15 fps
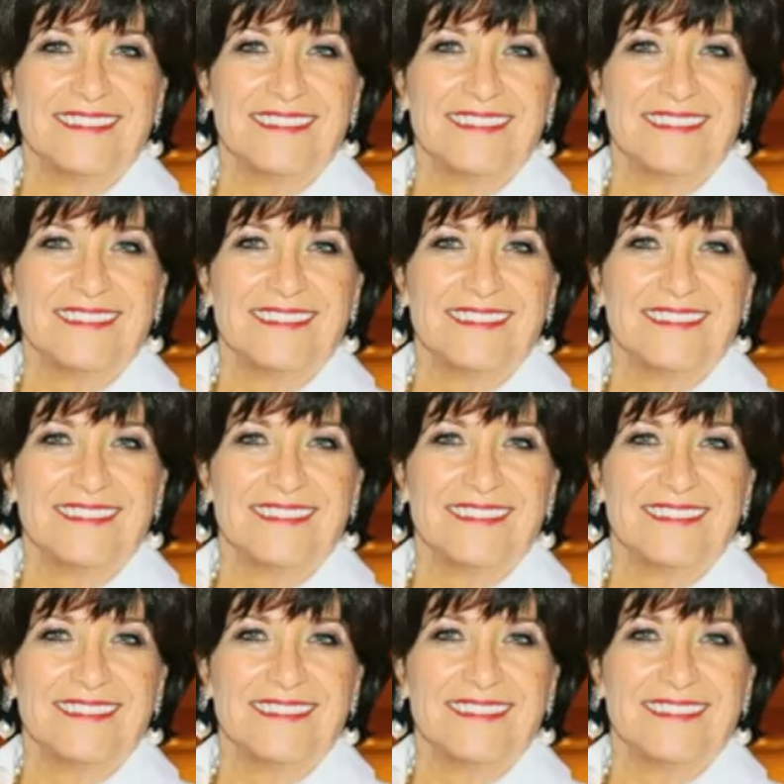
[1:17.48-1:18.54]

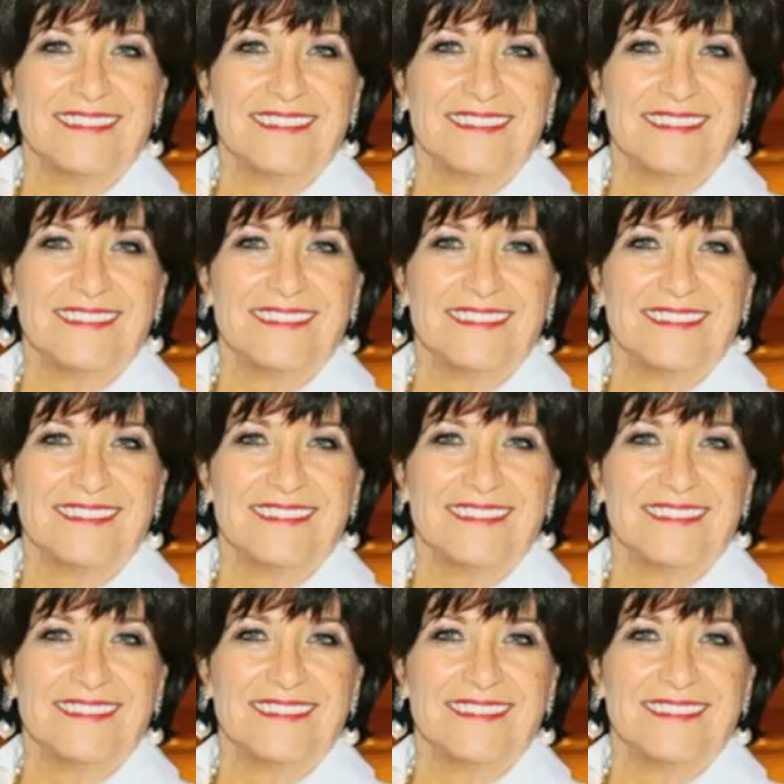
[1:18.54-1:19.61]

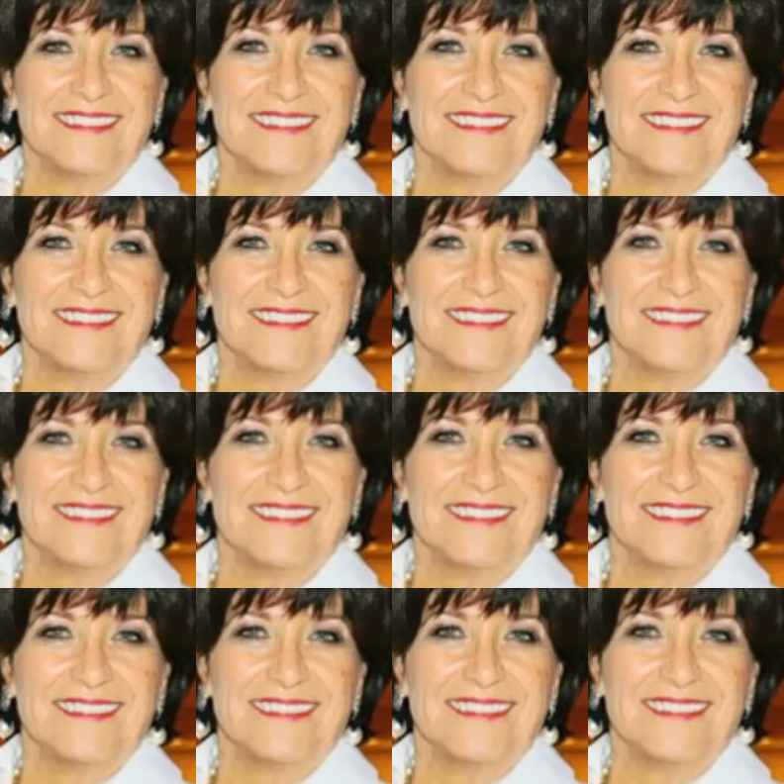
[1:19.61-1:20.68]

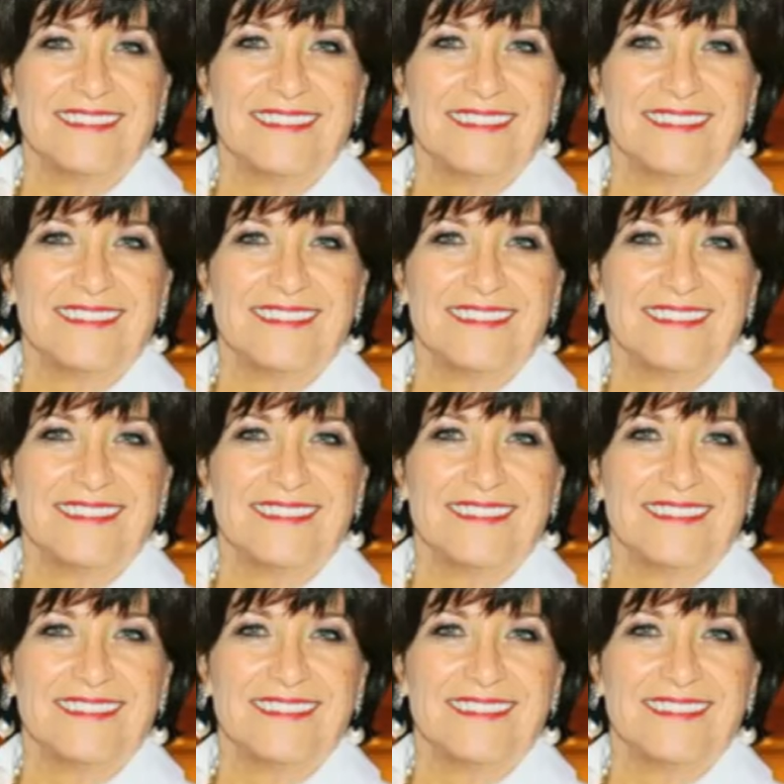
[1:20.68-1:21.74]

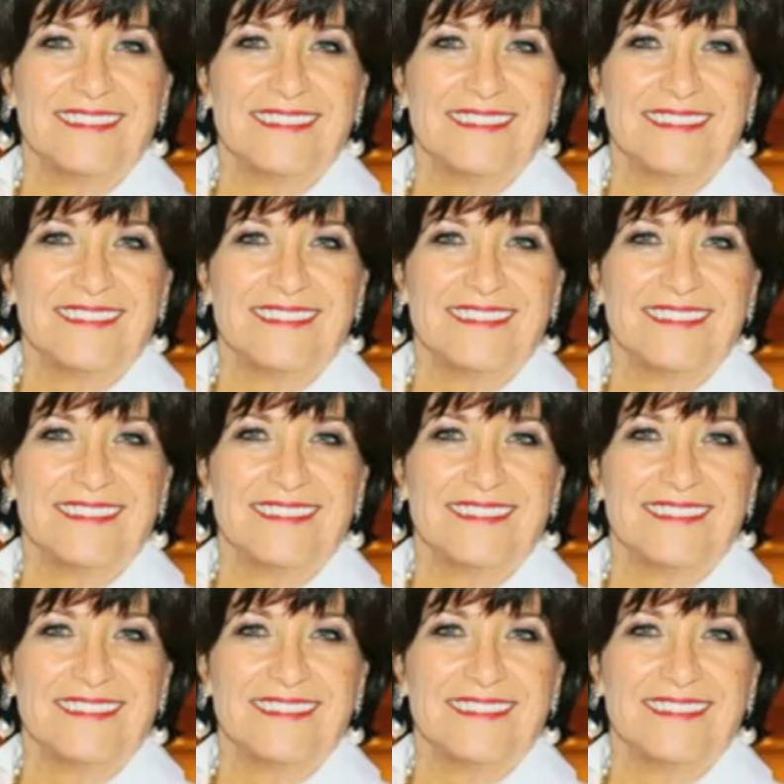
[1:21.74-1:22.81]

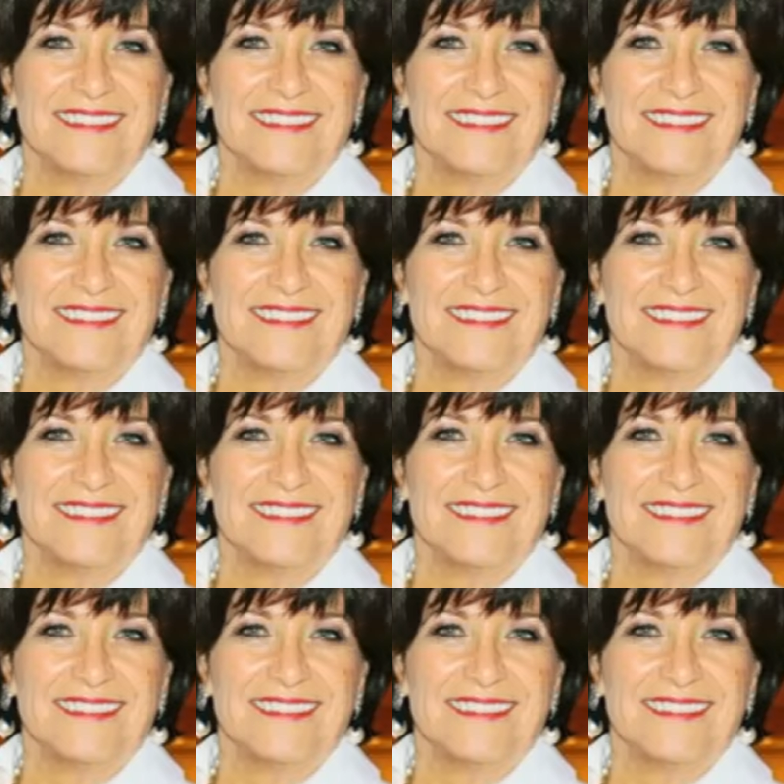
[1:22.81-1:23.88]

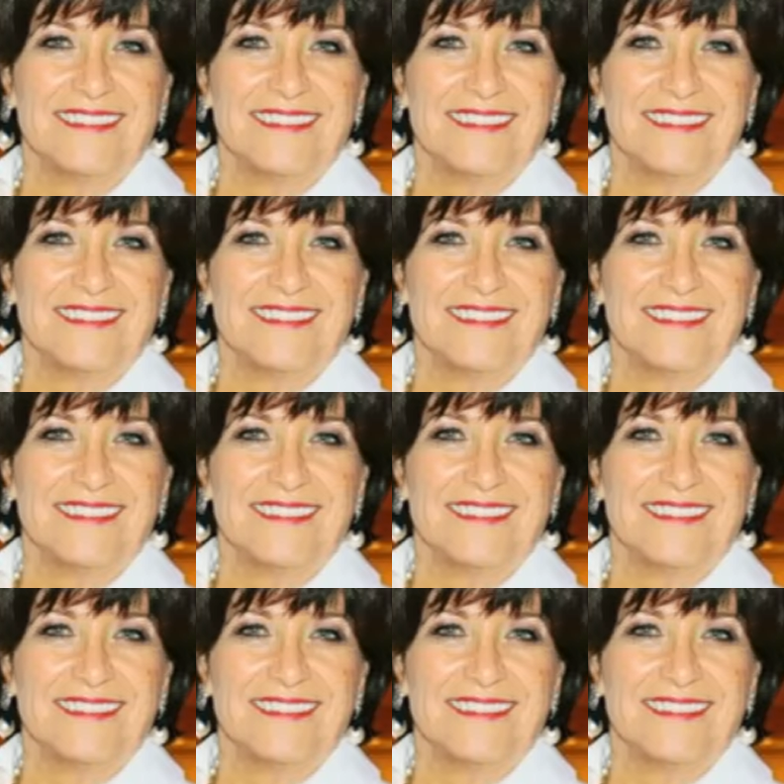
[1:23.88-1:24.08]
[no speech]